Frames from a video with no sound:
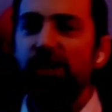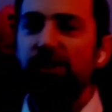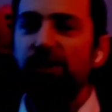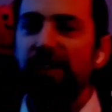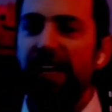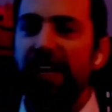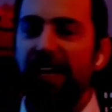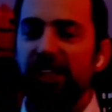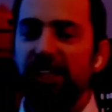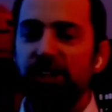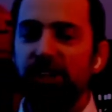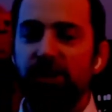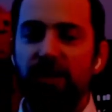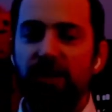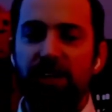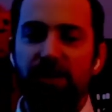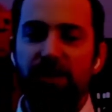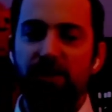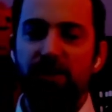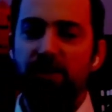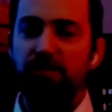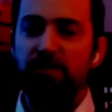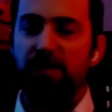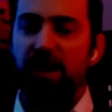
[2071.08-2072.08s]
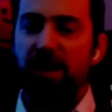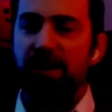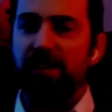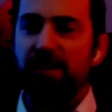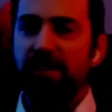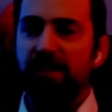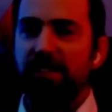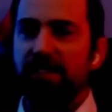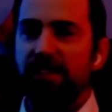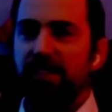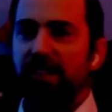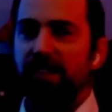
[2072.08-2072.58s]
you can't train your own
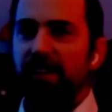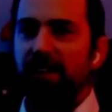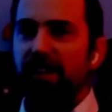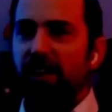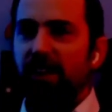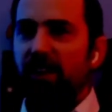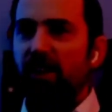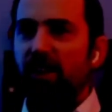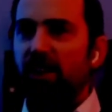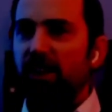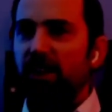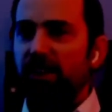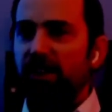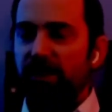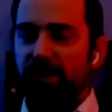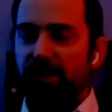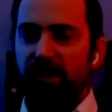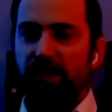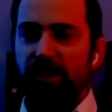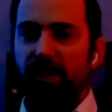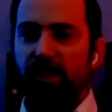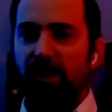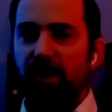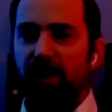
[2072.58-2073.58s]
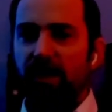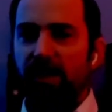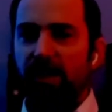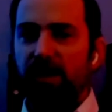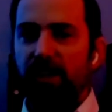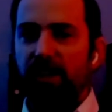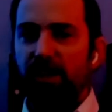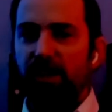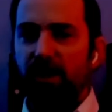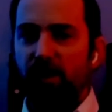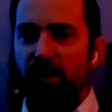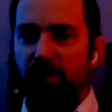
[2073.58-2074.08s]
models in
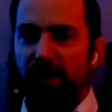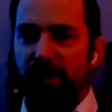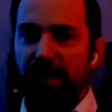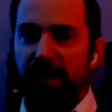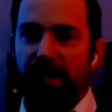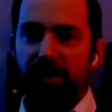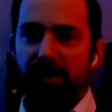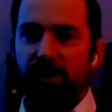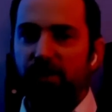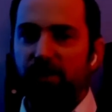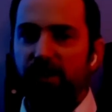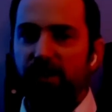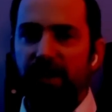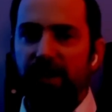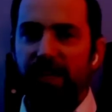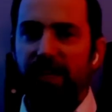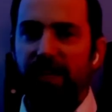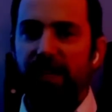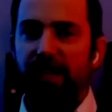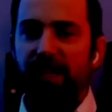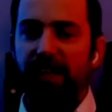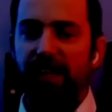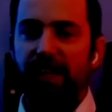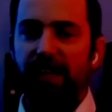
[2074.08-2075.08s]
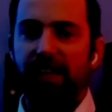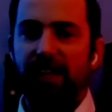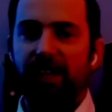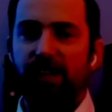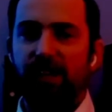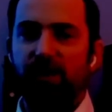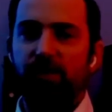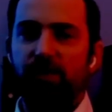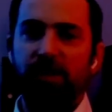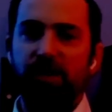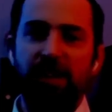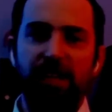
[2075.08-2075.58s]
3D like
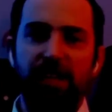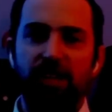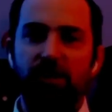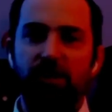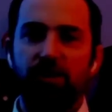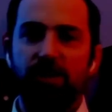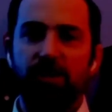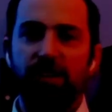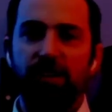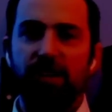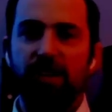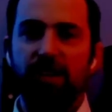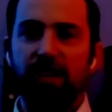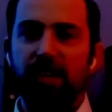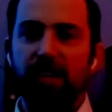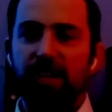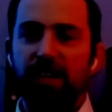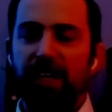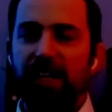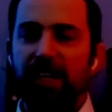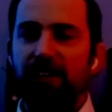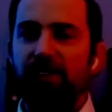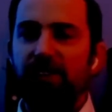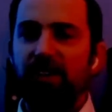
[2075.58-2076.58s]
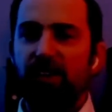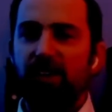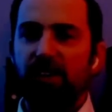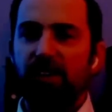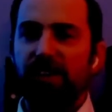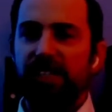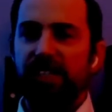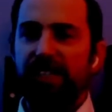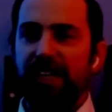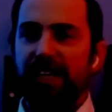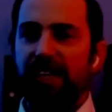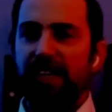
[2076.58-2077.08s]
you would think you could. Even all
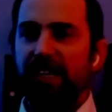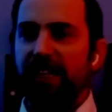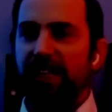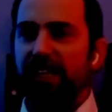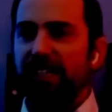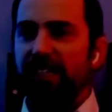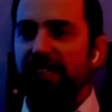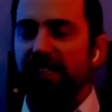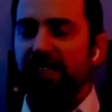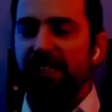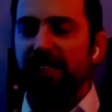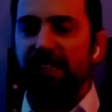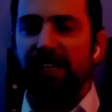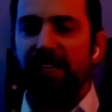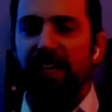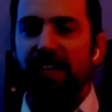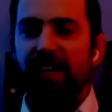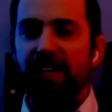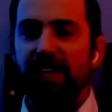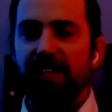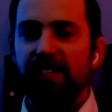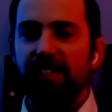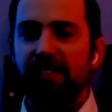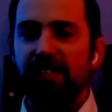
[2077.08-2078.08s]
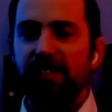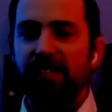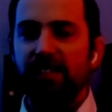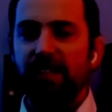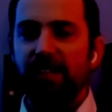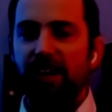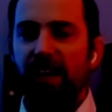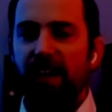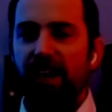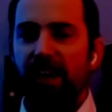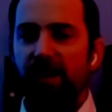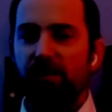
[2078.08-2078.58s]
the data that Disney has,
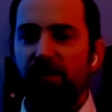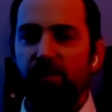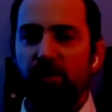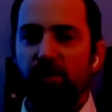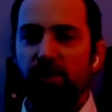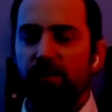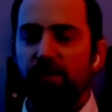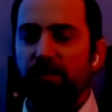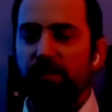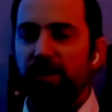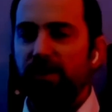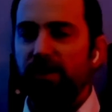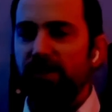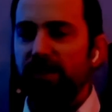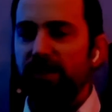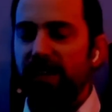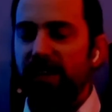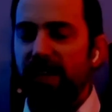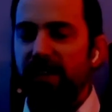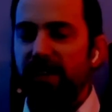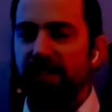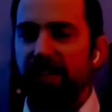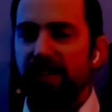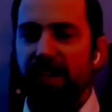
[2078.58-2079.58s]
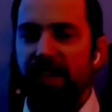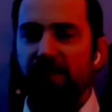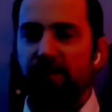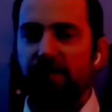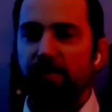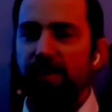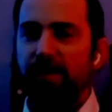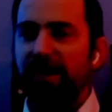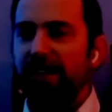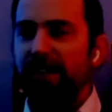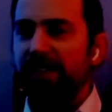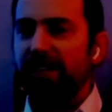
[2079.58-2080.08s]
and Warner Brothers has and
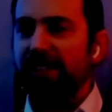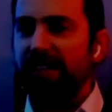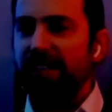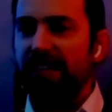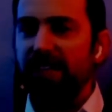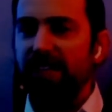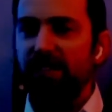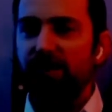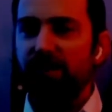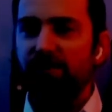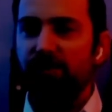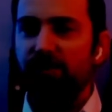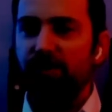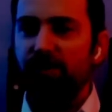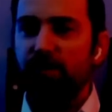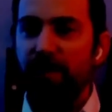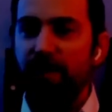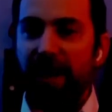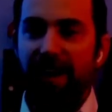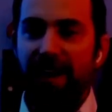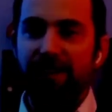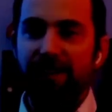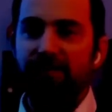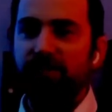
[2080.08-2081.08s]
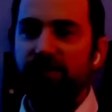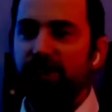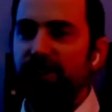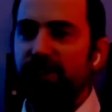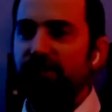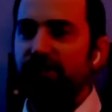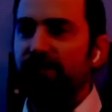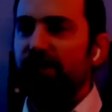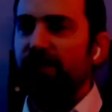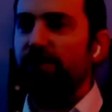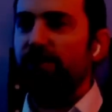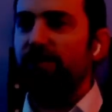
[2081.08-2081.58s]
everybody else has from
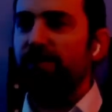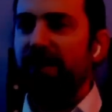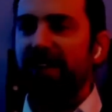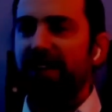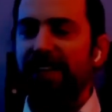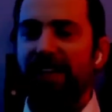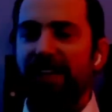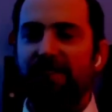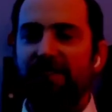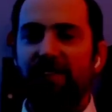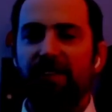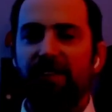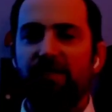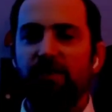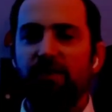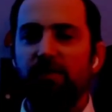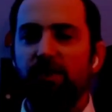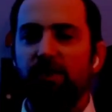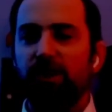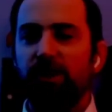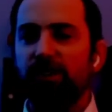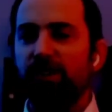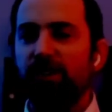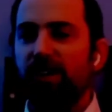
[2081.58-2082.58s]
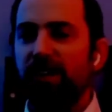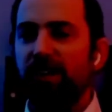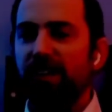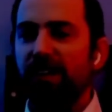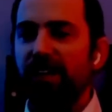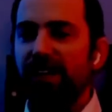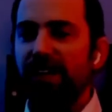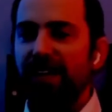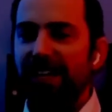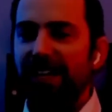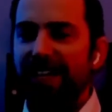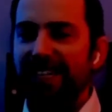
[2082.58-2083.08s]
every film that they've ever worked on
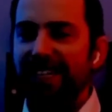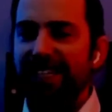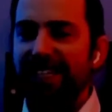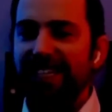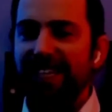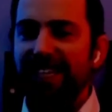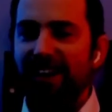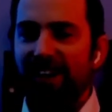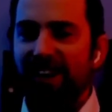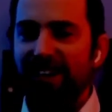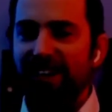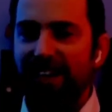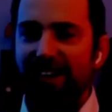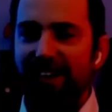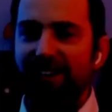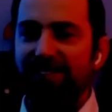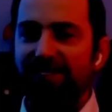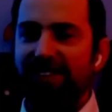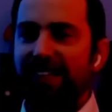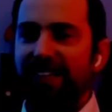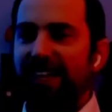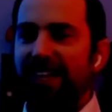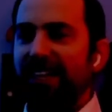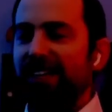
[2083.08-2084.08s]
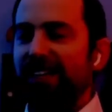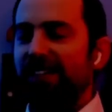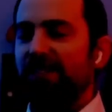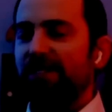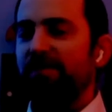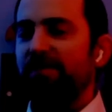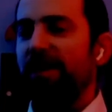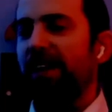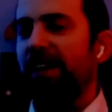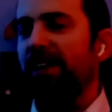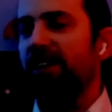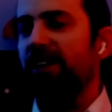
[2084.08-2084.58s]
is not enough data
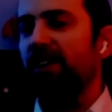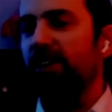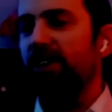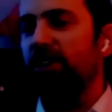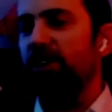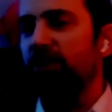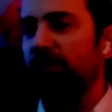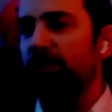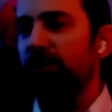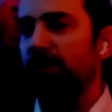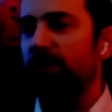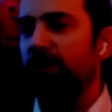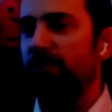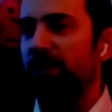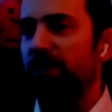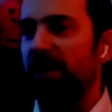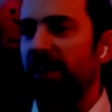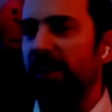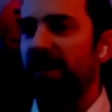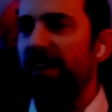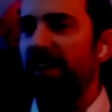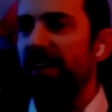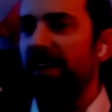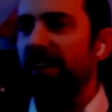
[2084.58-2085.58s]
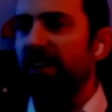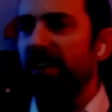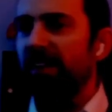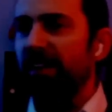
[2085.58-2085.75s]
to make good 3D